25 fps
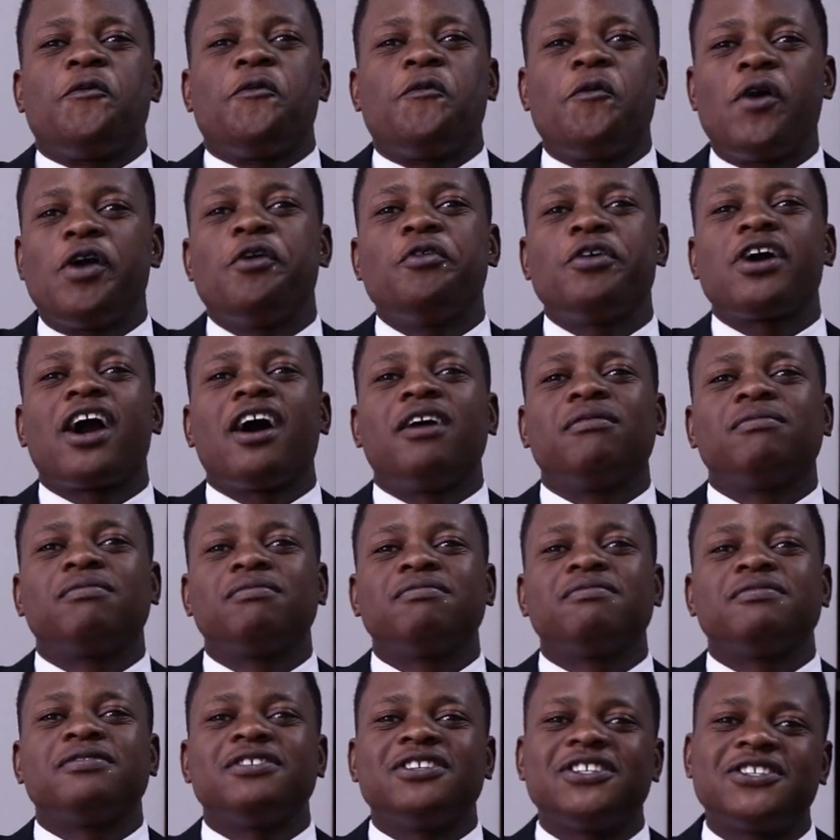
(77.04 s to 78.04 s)

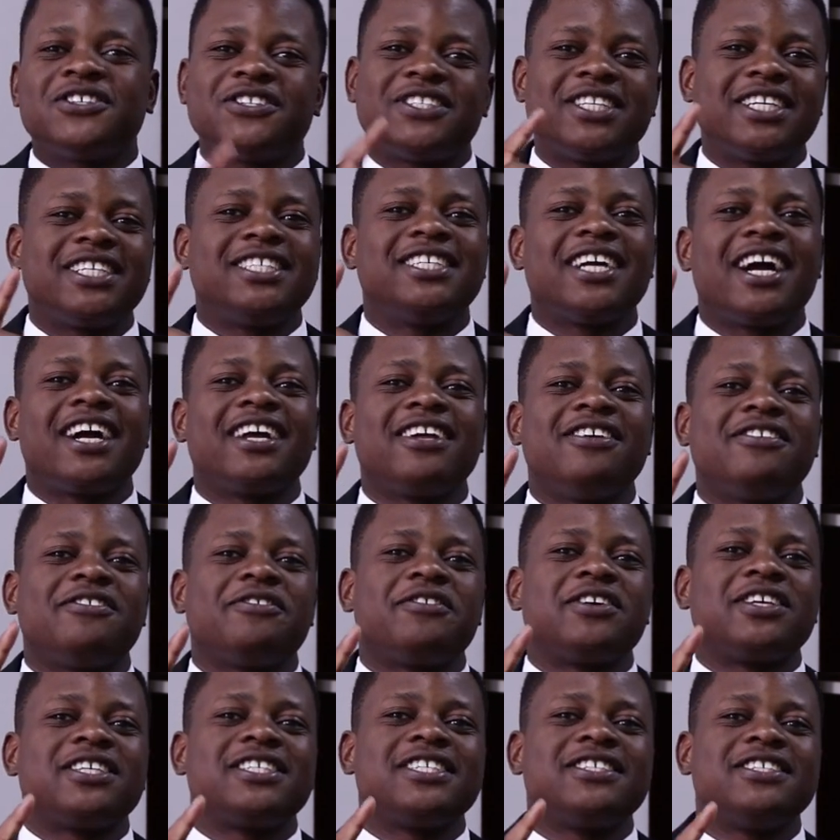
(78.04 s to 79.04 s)
welcome to Zhejiang
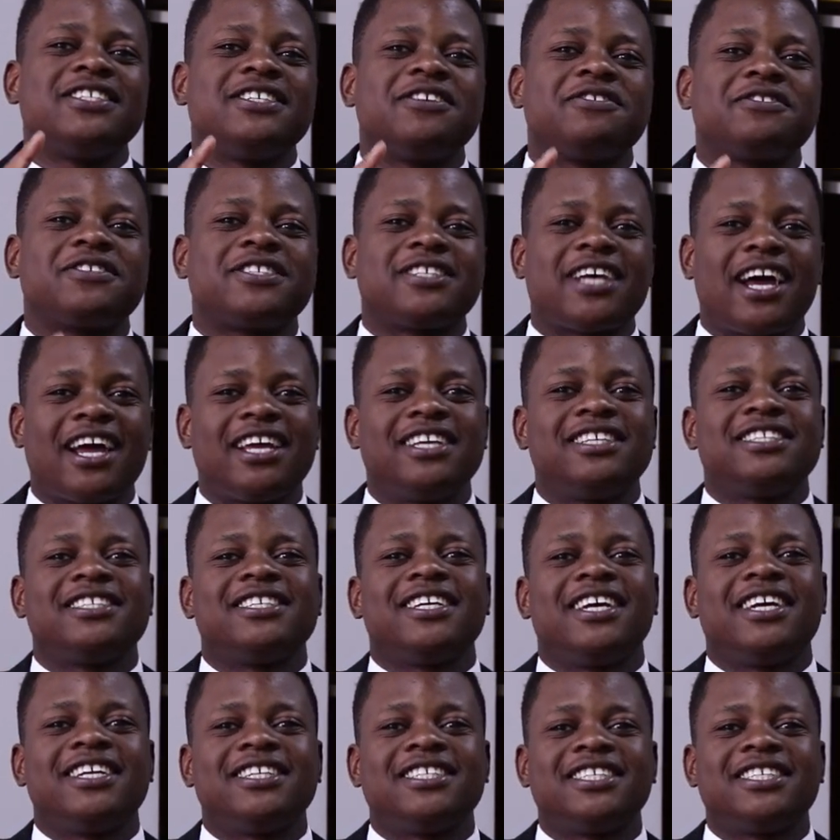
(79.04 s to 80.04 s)
University of Science
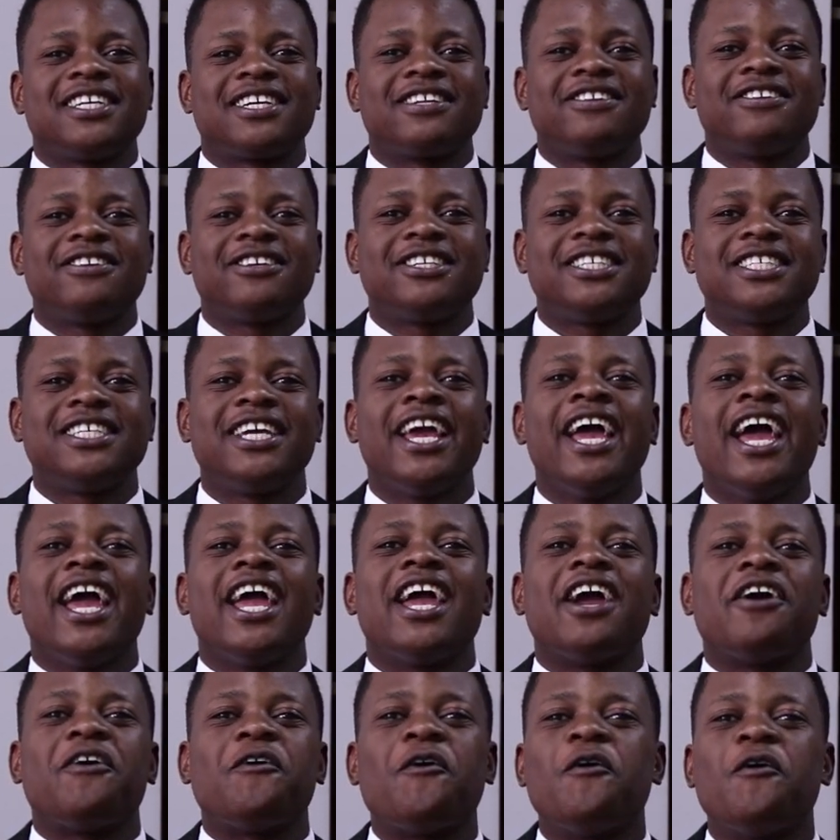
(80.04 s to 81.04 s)
and Technology,
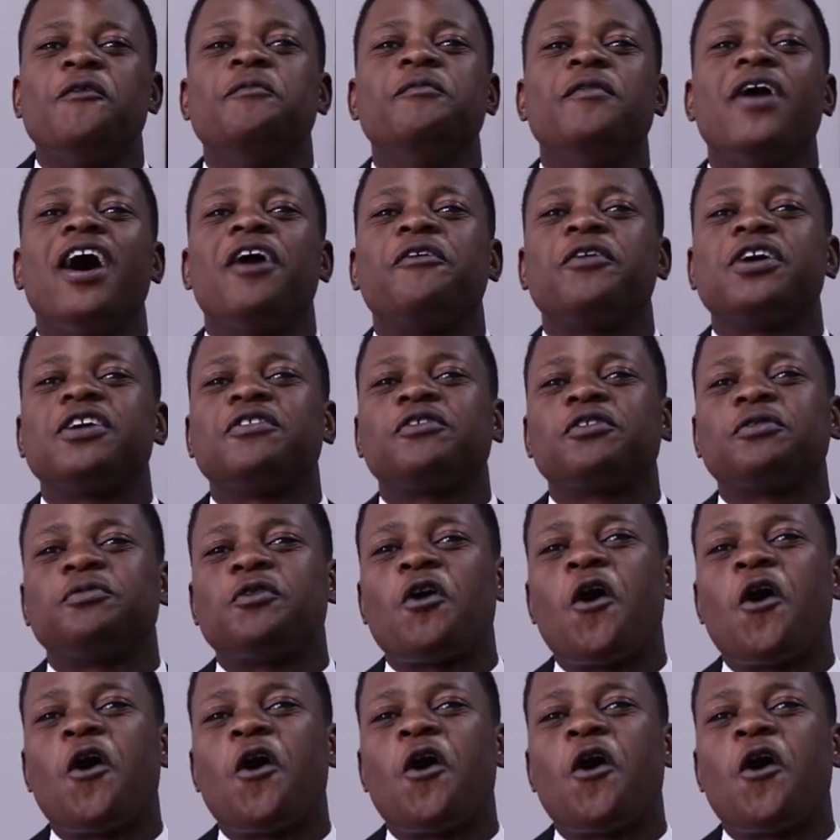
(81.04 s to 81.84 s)
a home away from